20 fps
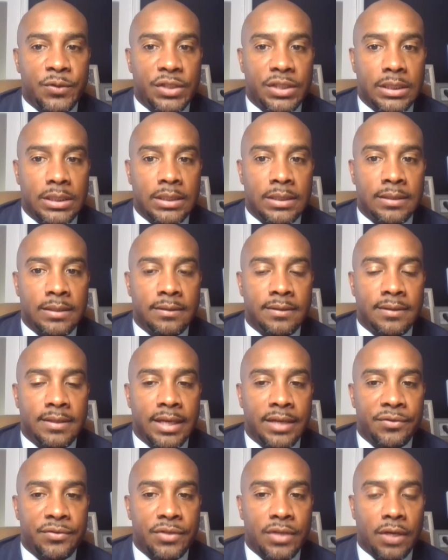She
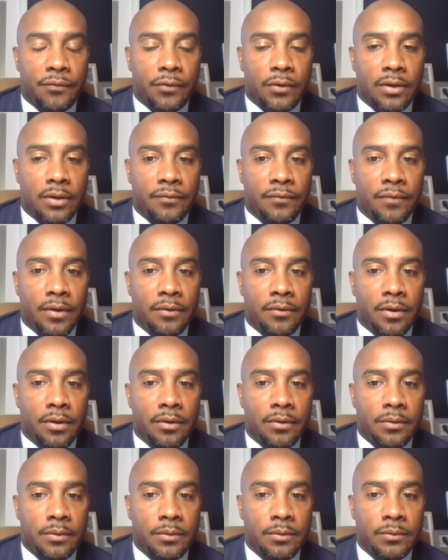then suffered a, a